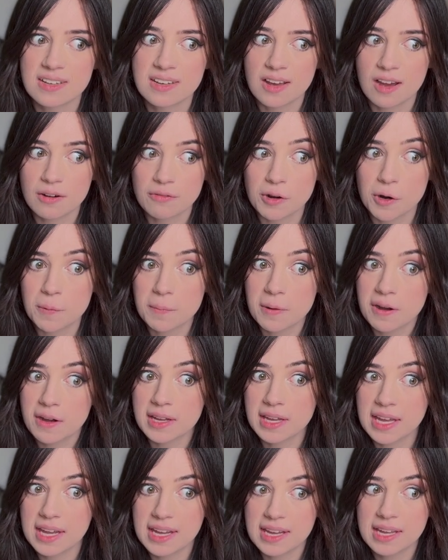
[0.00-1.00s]
A robot
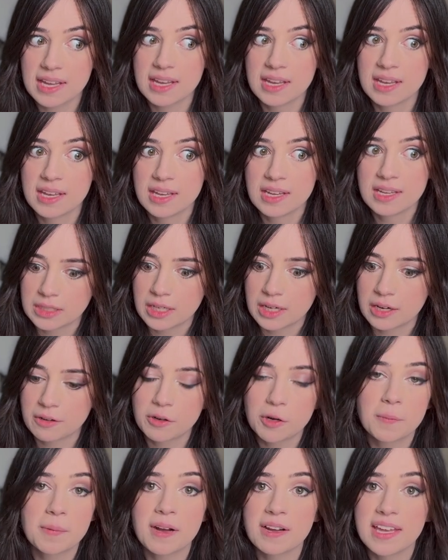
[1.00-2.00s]
can't
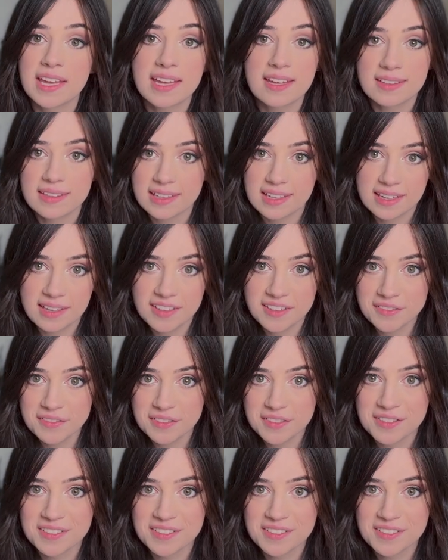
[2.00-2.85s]
leave.